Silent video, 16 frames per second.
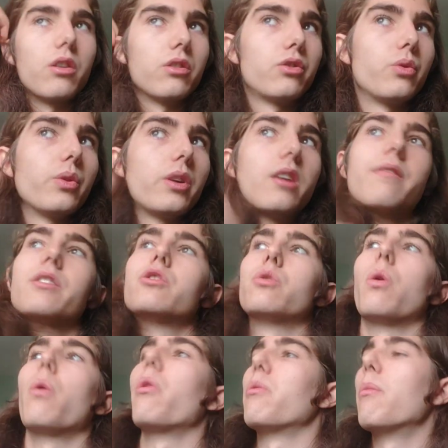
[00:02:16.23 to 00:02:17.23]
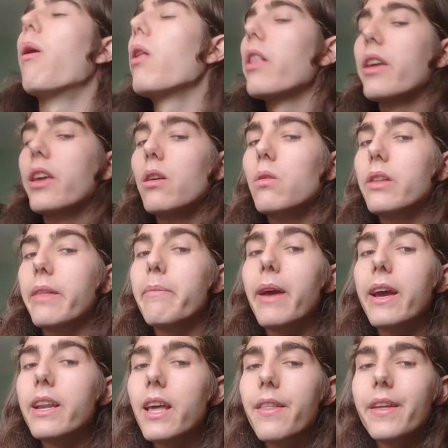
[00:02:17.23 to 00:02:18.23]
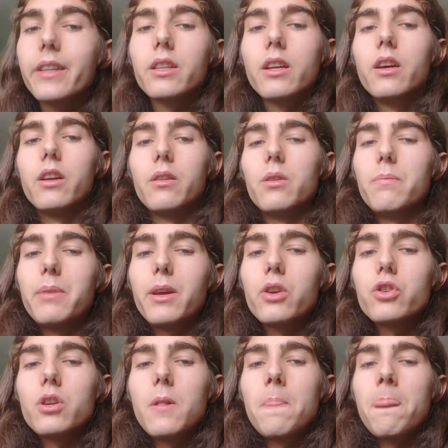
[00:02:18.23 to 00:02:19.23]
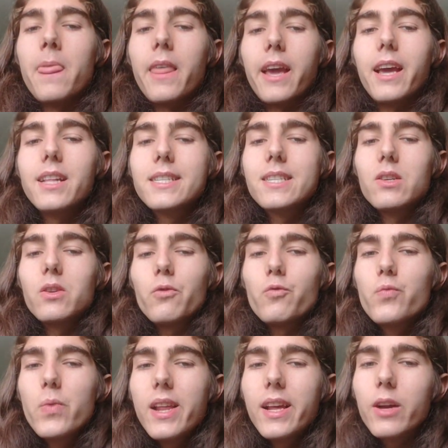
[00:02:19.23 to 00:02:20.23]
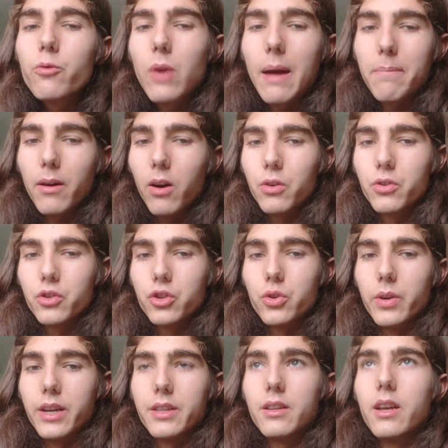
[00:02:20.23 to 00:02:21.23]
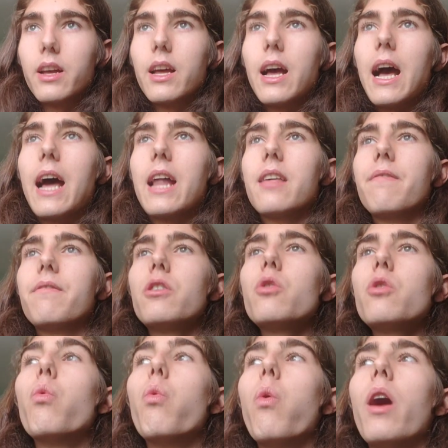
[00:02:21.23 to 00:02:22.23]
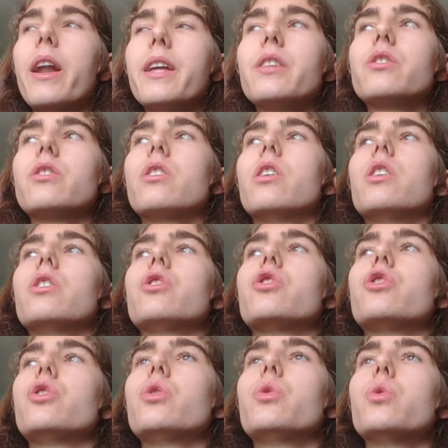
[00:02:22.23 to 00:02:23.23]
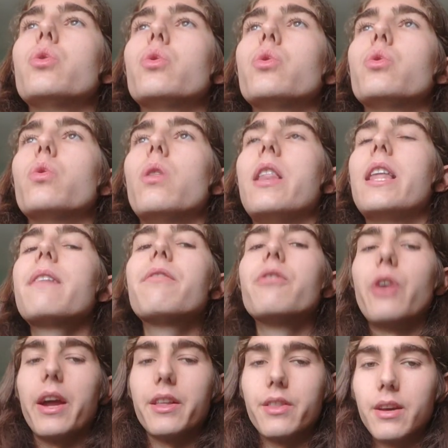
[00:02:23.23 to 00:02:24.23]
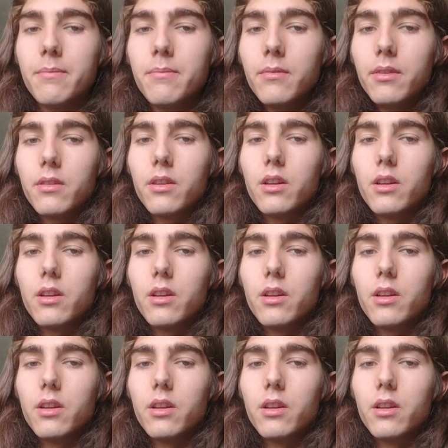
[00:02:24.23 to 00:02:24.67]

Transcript: to give it to other molecule that may need it, because it's really grab onto it. And if you wanted to liberate them,